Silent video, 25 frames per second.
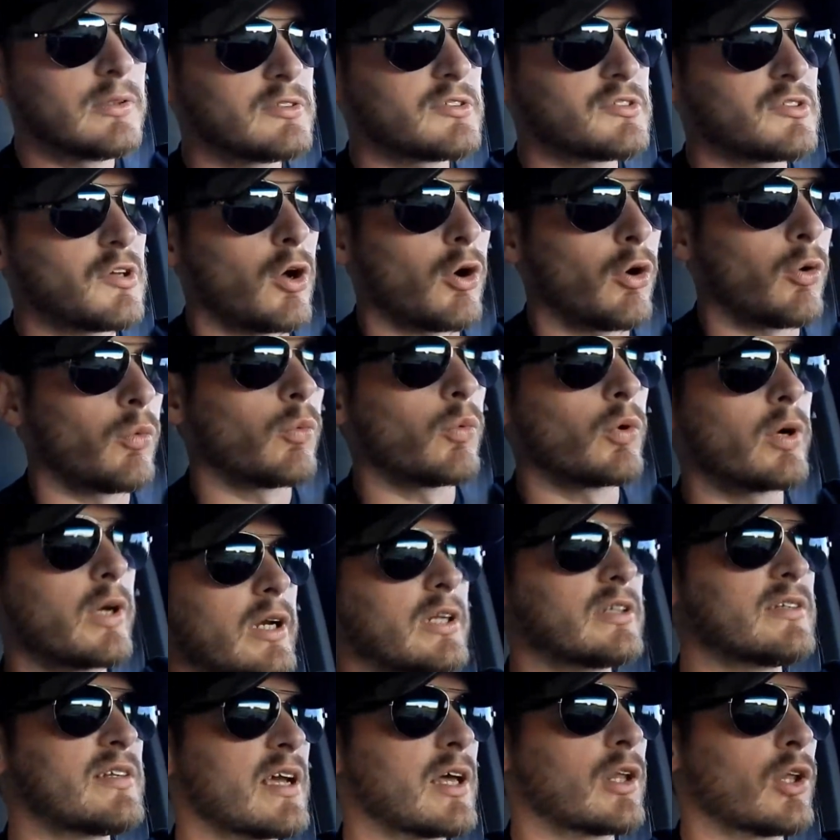So we're
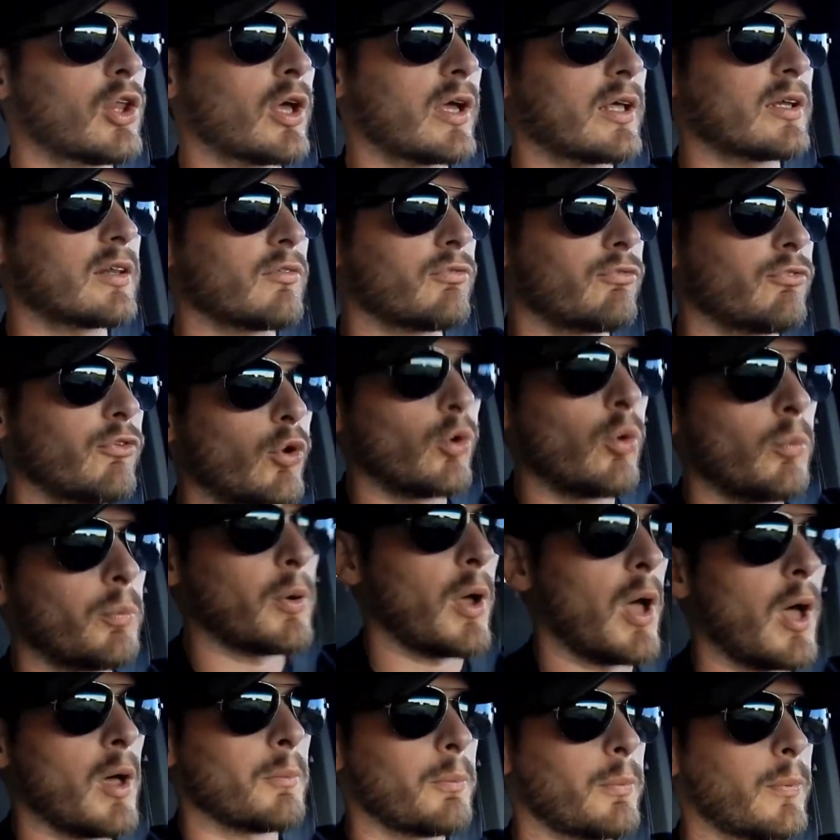gonna take a look at the fuel
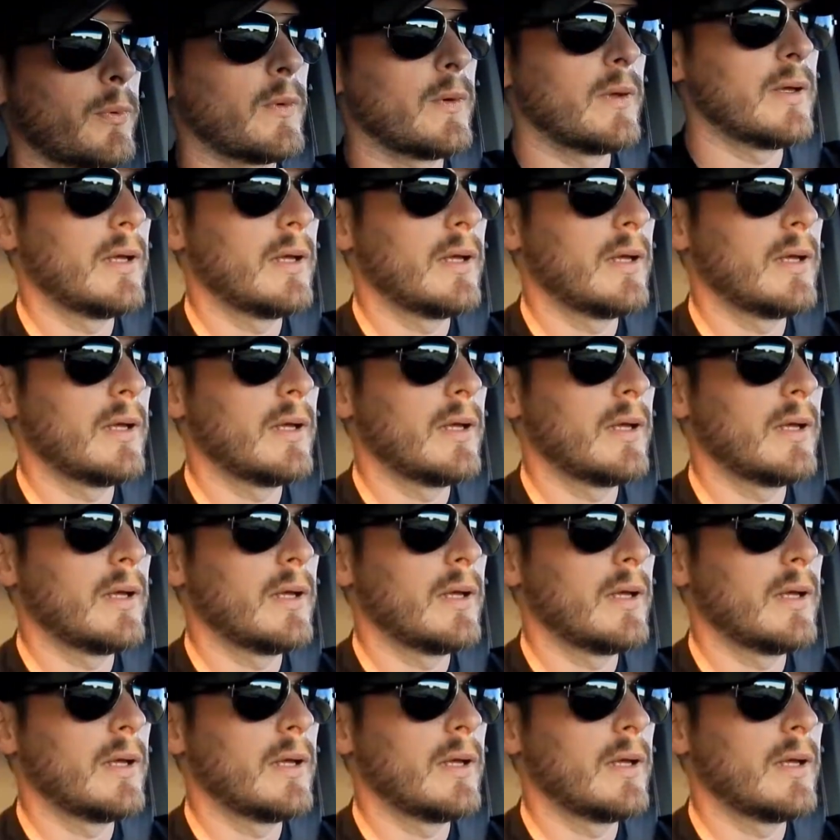pump